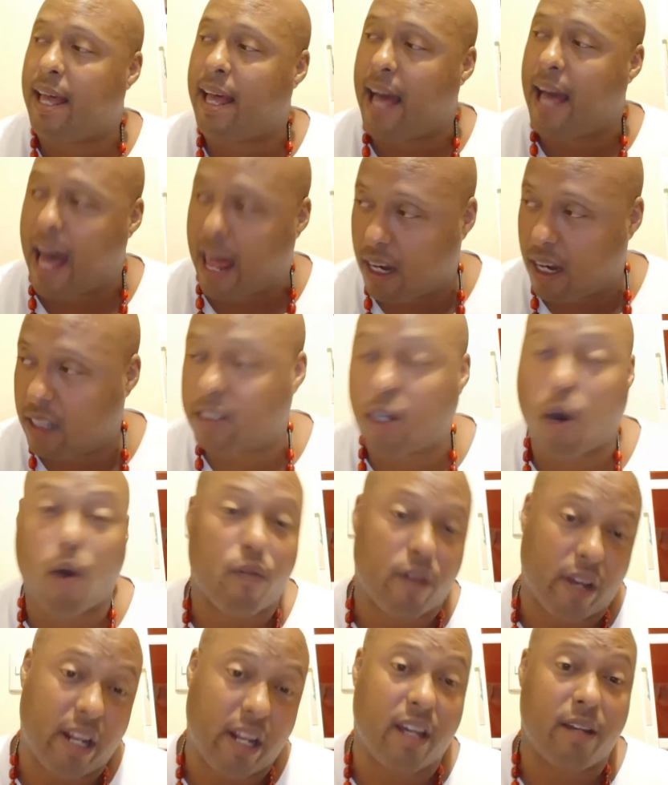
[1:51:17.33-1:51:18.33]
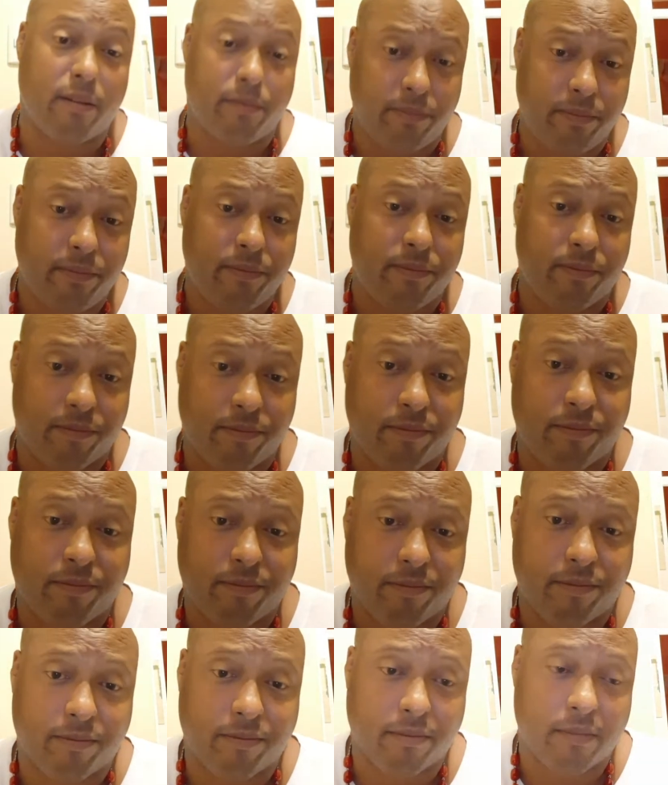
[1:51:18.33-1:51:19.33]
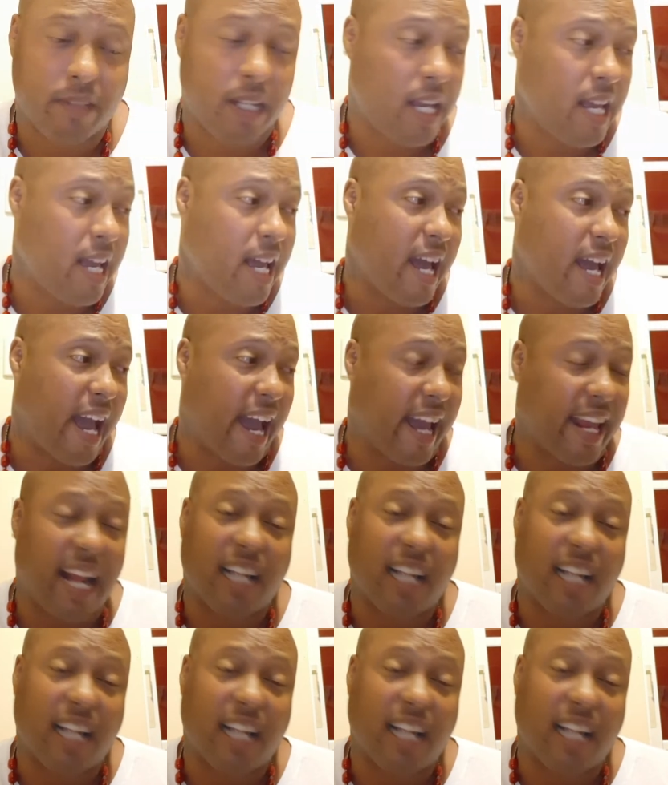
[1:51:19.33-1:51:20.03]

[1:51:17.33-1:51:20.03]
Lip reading: I looked over at him, and